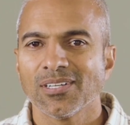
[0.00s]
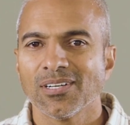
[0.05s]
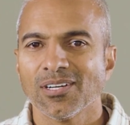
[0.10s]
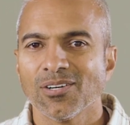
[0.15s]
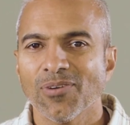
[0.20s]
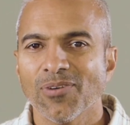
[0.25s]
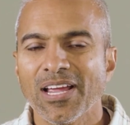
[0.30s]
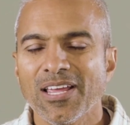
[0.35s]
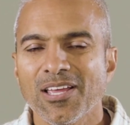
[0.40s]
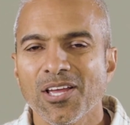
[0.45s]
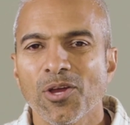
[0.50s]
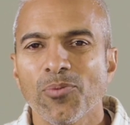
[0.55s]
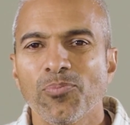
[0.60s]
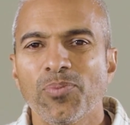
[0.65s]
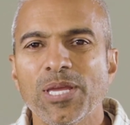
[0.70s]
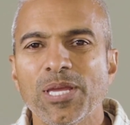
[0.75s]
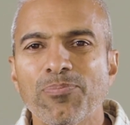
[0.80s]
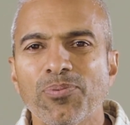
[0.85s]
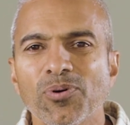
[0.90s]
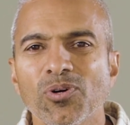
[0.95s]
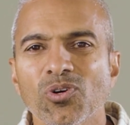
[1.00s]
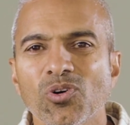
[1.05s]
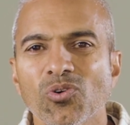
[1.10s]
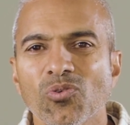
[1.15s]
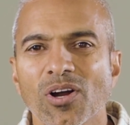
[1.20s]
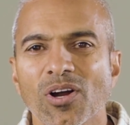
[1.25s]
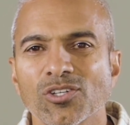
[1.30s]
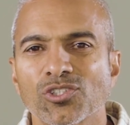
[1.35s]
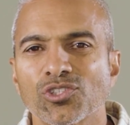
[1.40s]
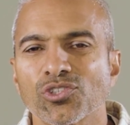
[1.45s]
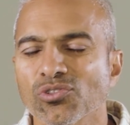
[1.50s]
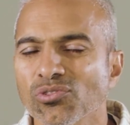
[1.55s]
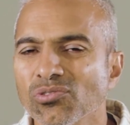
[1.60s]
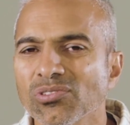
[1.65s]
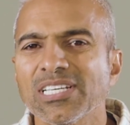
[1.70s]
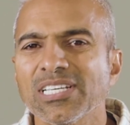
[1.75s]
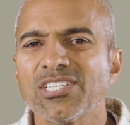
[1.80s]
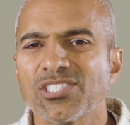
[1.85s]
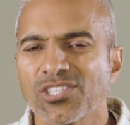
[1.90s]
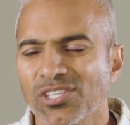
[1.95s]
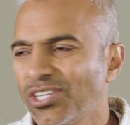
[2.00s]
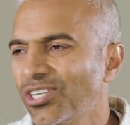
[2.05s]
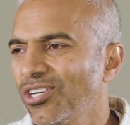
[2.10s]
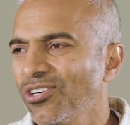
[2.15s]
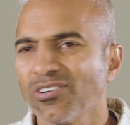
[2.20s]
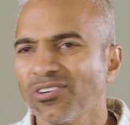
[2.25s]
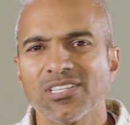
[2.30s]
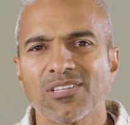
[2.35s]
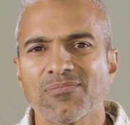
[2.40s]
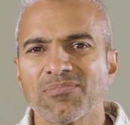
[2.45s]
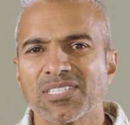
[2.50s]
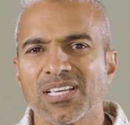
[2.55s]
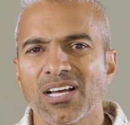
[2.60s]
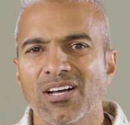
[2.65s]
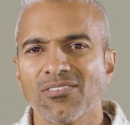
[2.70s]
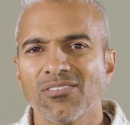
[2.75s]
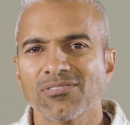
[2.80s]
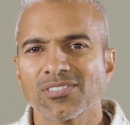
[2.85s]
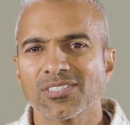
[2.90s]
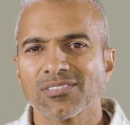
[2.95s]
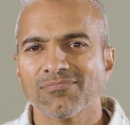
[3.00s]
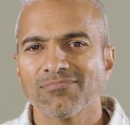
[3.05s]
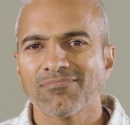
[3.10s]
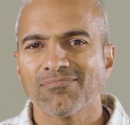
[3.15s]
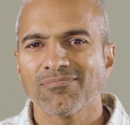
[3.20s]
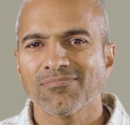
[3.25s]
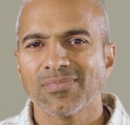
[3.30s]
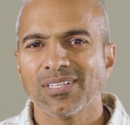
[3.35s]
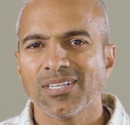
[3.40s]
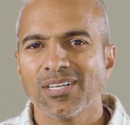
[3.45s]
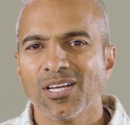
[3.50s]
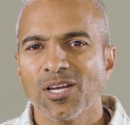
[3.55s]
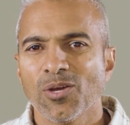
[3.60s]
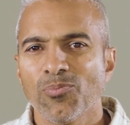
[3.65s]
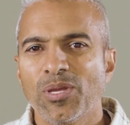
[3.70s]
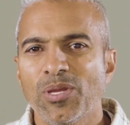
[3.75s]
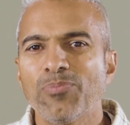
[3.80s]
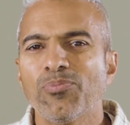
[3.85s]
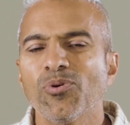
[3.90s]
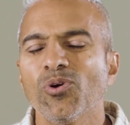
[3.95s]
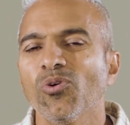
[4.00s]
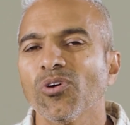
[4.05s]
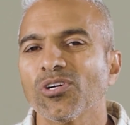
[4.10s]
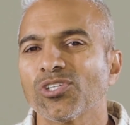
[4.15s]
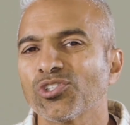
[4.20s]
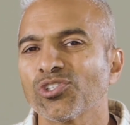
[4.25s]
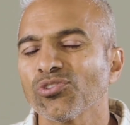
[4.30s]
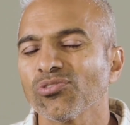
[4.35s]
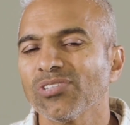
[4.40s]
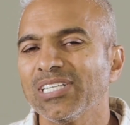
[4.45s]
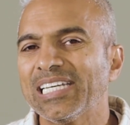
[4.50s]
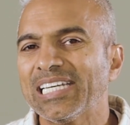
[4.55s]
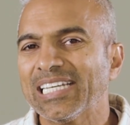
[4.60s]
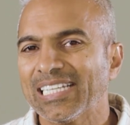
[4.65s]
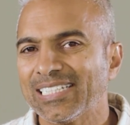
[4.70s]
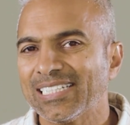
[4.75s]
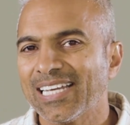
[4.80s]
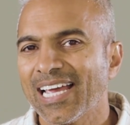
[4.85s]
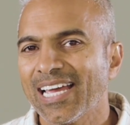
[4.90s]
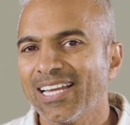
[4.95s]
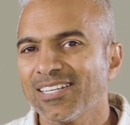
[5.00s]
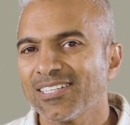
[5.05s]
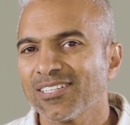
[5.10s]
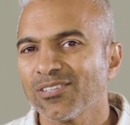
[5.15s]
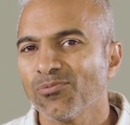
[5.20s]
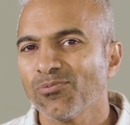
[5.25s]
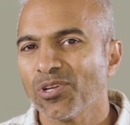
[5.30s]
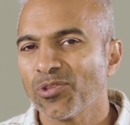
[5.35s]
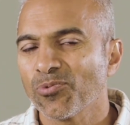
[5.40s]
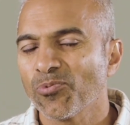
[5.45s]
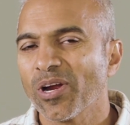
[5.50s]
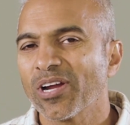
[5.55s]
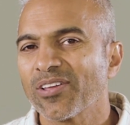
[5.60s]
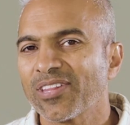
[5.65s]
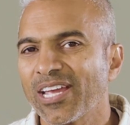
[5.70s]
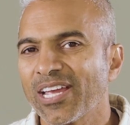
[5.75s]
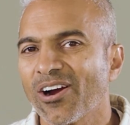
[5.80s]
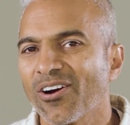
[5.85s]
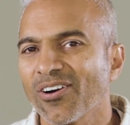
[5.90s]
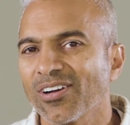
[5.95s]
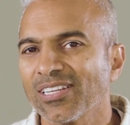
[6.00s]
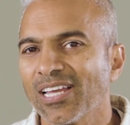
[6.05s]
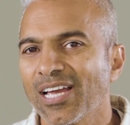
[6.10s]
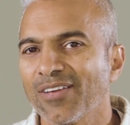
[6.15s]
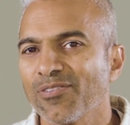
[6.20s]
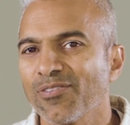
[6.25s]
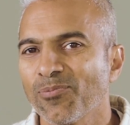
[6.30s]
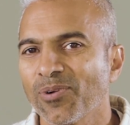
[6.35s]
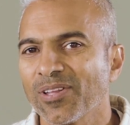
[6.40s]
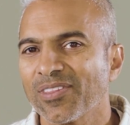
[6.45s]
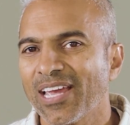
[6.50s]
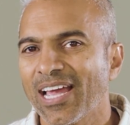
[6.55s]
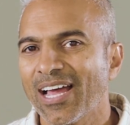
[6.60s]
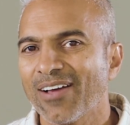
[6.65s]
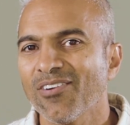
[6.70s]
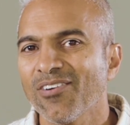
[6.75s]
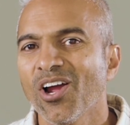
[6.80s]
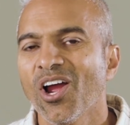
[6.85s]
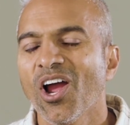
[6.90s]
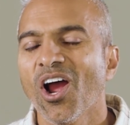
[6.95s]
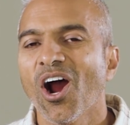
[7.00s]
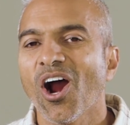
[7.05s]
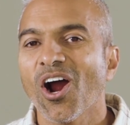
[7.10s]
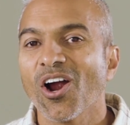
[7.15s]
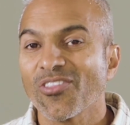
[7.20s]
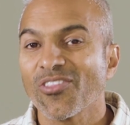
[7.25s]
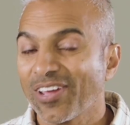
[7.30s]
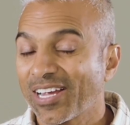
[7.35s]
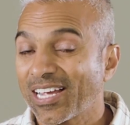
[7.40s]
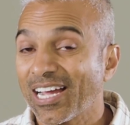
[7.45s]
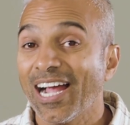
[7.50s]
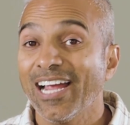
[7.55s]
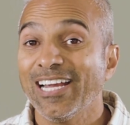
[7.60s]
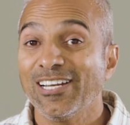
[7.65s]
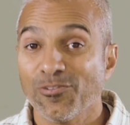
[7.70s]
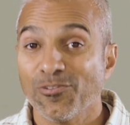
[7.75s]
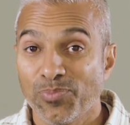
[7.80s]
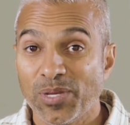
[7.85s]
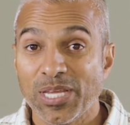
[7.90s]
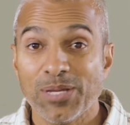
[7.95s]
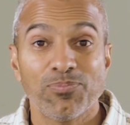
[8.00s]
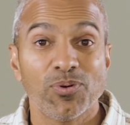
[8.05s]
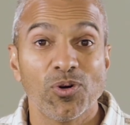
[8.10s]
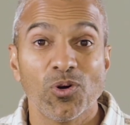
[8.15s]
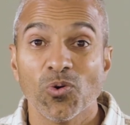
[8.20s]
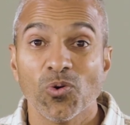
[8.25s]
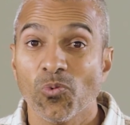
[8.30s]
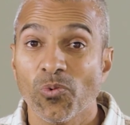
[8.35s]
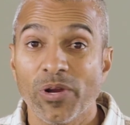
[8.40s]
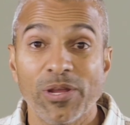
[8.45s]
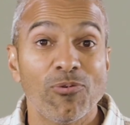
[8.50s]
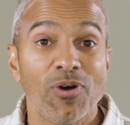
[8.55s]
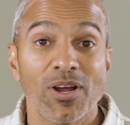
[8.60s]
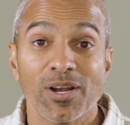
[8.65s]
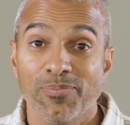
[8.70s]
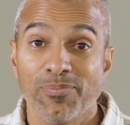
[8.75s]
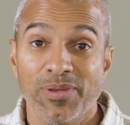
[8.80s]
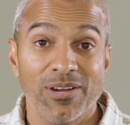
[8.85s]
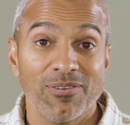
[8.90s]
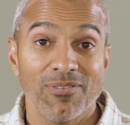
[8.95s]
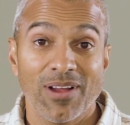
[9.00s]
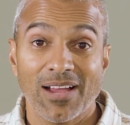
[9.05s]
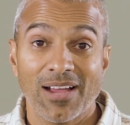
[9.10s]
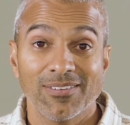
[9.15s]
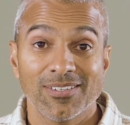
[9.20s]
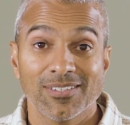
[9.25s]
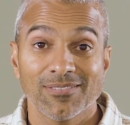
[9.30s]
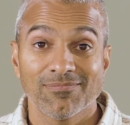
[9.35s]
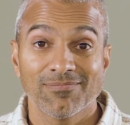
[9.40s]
Right? People who are truly secure in themselves, people who are truly content with where they are in life and what they have, are the kind of people we want to be around.